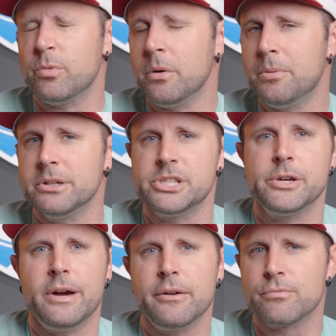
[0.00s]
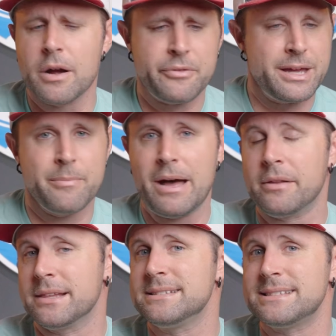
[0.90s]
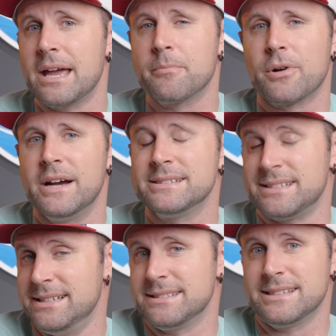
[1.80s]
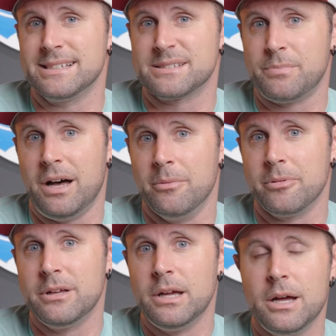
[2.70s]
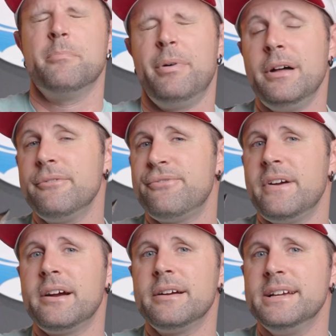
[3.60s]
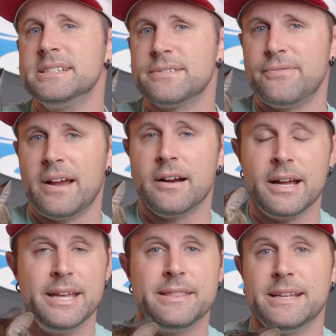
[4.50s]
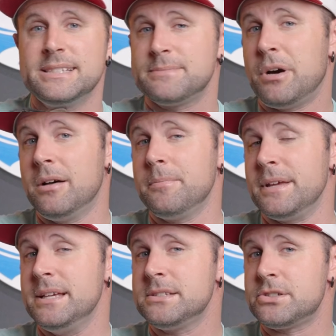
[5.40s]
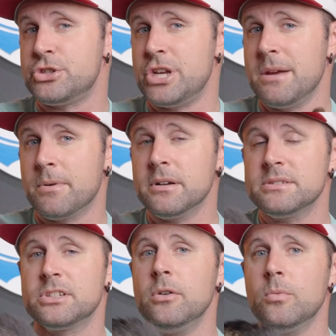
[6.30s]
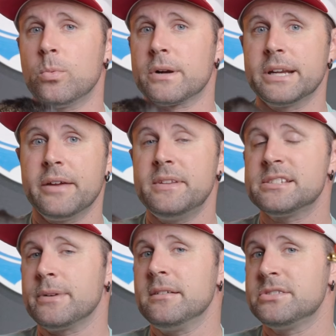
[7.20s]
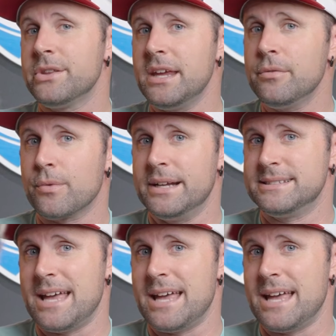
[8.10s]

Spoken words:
will put you at roughly about the same price as this pump. But fair is fair, and this pump is cheaper, so we're going to give this round to the Red